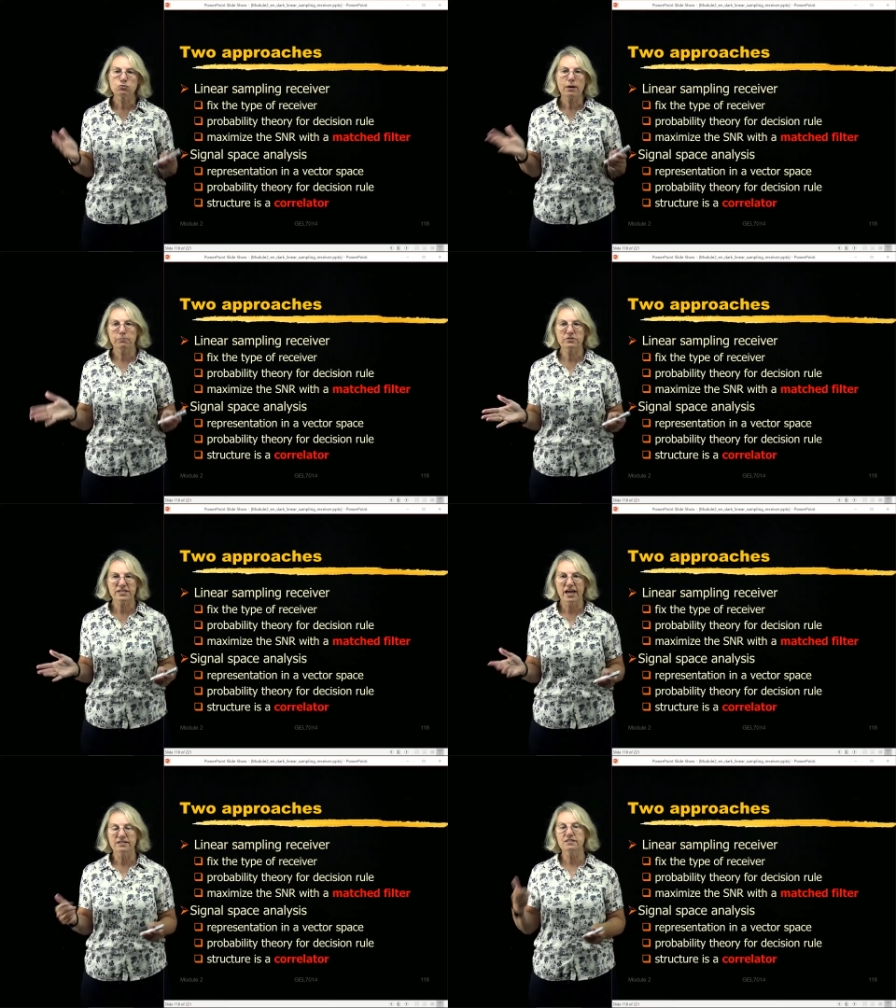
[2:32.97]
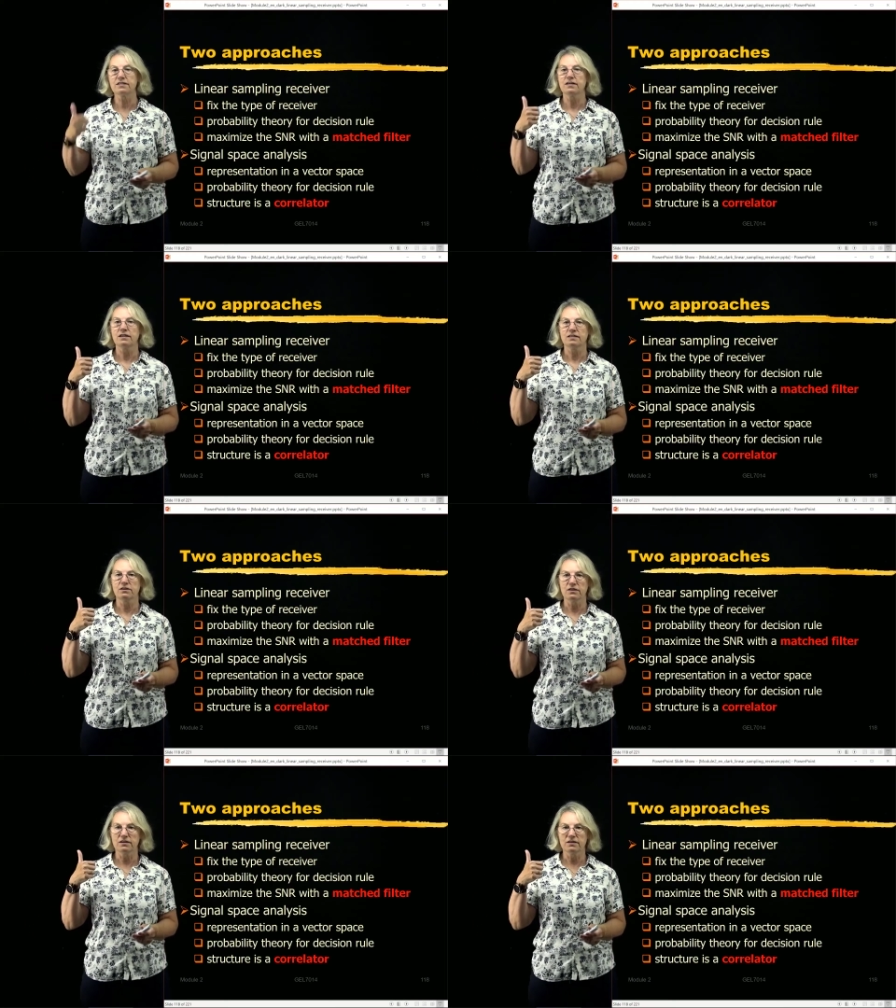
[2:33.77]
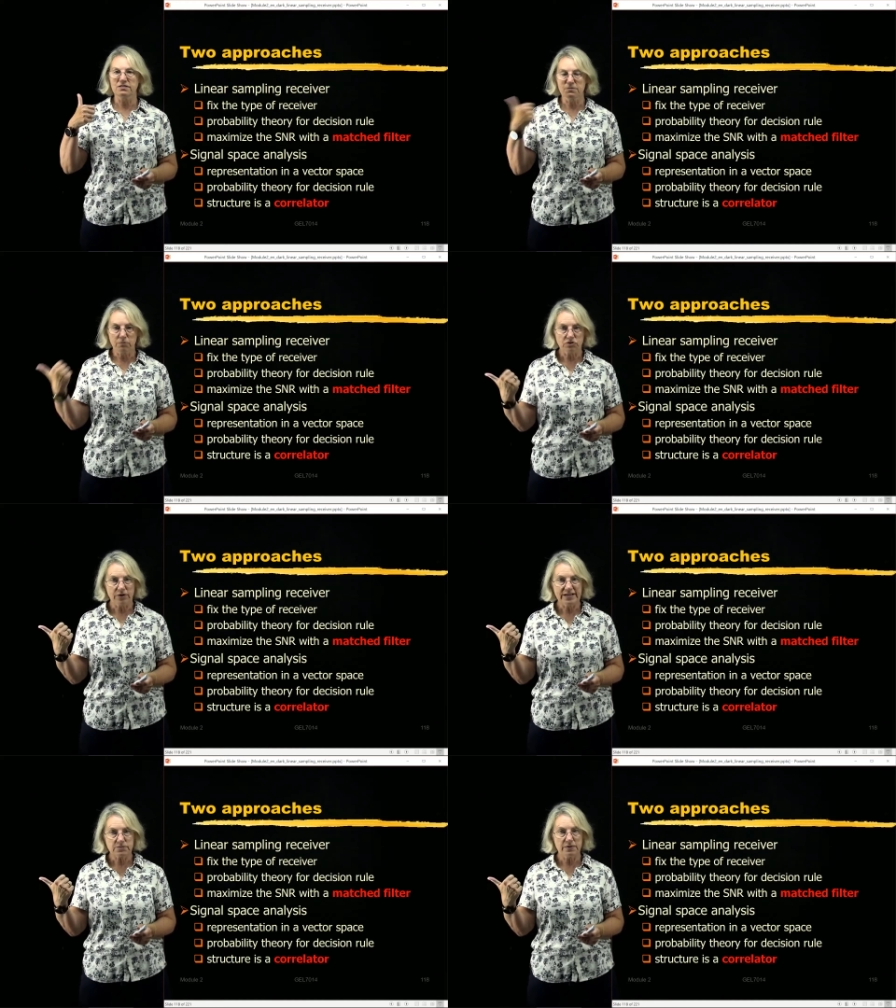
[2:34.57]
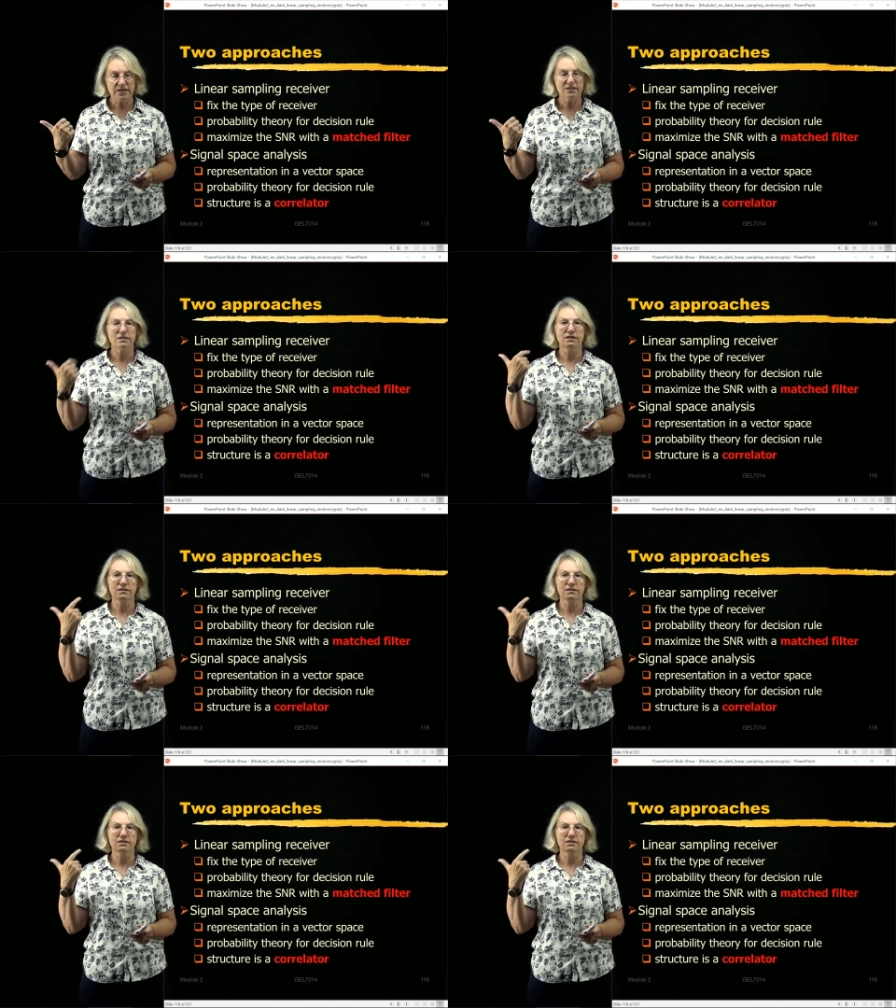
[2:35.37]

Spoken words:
represent the symbol transmitted,